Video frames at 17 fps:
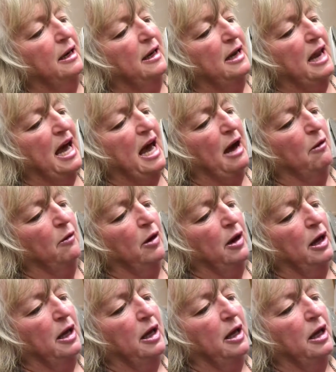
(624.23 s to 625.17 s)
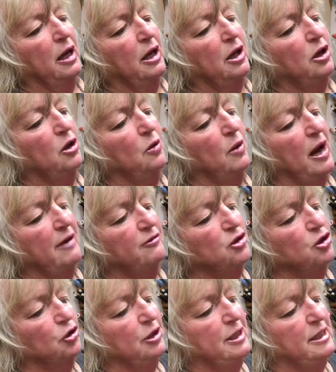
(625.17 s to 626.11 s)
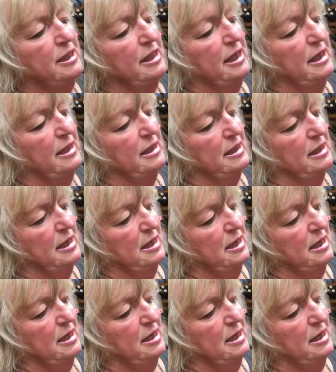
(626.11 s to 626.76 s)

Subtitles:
Now, you have choices.